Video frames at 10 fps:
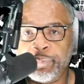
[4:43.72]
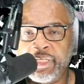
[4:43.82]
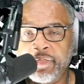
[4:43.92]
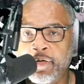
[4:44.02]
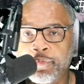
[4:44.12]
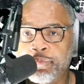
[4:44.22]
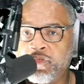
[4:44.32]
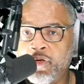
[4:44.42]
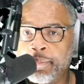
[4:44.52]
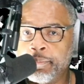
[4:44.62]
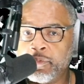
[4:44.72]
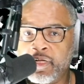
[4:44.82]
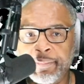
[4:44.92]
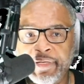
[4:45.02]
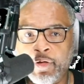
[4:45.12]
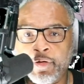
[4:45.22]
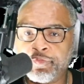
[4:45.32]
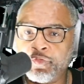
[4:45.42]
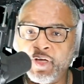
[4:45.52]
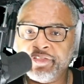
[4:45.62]
you know, from coming off
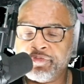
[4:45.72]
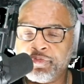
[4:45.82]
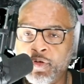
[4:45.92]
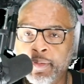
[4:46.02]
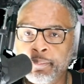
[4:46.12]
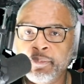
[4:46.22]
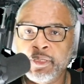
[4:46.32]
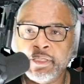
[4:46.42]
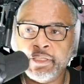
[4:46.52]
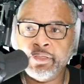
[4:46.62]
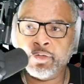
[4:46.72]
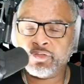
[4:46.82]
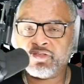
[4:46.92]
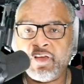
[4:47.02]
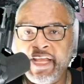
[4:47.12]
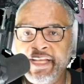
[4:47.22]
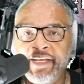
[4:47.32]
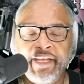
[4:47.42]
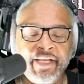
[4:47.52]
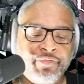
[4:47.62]
fresh from your
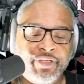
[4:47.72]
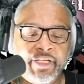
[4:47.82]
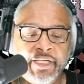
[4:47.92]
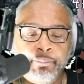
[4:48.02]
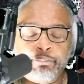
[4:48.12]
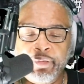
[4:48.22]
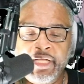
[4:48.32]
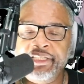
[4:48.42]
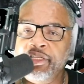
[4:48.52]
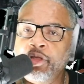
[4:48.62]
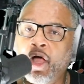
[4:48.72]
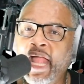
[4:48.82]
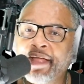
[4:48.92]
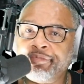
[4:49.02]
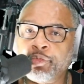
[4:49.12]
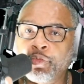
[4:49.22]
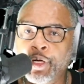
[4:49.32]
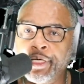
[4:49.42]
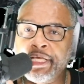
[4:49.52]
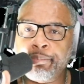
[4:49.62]
training and everything. But you don't have to
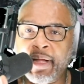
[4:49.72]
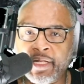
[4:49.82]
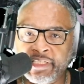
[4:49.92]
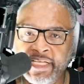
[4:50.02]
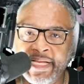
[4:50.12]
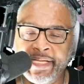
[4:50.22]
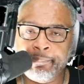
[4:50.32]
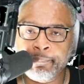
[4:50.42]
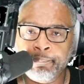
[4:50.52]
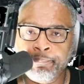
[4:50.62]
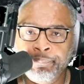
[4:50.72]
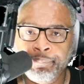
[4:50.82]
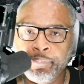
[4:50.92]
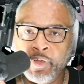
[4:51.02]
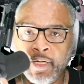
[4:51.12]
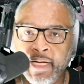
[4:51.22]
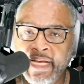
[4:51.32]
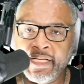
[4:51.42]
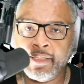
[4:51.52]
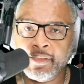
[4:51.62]
worry about that. All
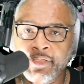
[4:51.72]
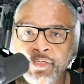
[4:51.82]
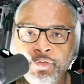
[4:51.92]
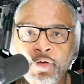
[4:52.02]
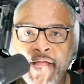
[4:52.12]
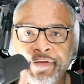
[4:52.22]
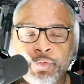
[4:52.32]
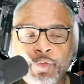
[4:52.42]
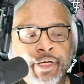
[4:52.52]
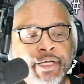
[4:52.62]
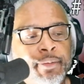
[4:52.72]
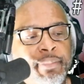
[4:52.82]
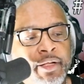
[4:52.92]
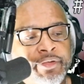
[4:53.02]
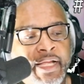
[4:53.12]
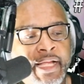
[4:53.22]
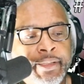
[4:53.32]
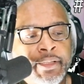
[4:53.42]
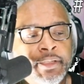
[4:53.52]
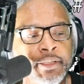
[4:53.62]
right. You don't have to worry about
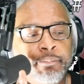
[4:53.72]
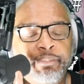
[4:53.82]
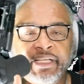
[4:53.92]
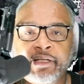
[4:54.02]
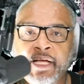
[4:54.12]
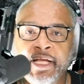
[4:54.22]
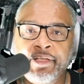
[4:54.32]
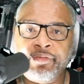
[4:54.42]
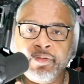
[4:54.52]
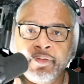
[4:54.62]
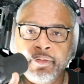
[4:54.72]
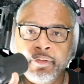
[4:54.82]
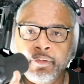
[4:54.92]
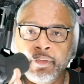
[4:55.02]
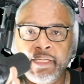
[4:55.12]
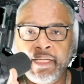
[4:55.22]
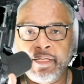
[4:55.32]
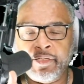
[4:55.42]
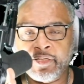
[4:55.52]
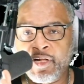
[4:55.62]
that because
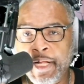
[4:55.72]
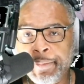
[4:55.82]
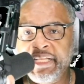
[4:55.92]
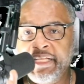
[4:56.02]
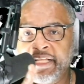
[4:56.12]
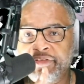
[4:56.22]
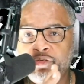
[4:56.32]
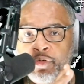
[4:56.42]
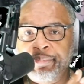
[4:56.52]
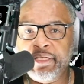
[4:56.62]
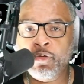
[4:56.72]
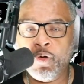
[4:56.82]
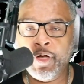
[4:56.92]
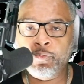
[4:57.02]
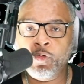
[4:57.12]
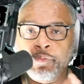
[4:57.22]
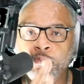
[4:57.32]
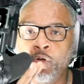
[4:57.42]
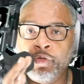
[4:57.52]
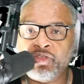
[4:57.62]
the company that you'll be going with
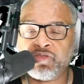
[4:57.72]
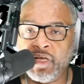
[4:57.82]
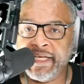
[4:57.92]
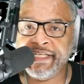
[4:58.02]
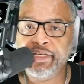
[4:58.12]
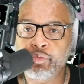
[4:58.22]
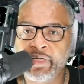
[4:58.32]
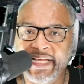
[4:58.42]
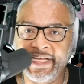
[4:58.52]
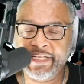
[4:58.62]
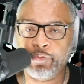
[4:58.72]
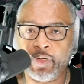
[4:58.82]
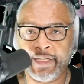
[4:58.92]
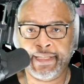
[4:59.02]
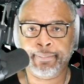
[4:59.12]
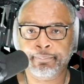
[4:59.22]
will train you anyway.